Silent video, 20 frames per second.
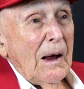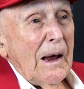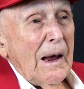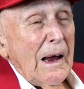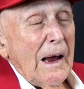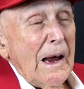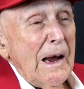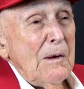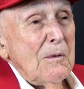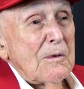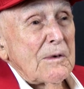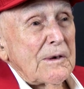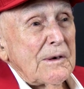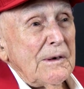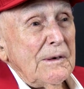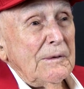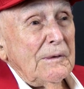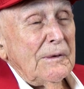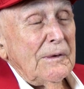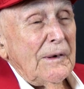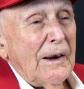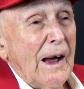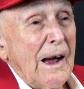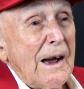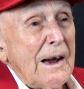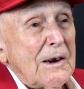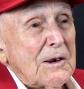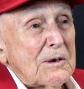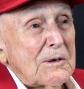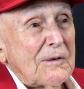he was a
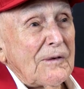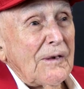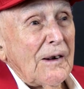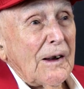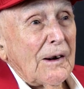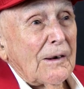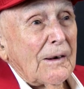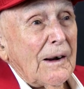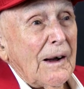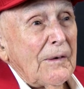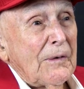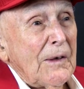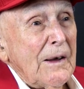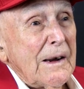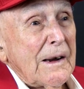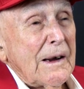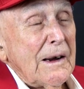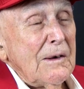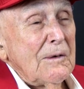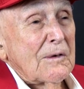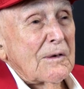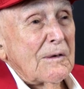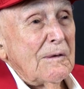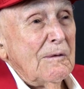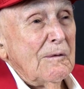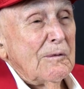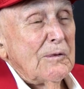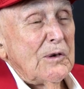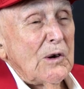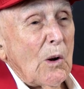nice feller. I think he was
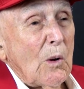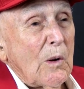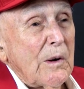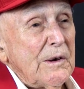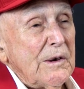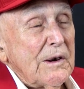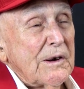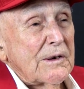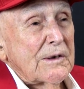from Georgia or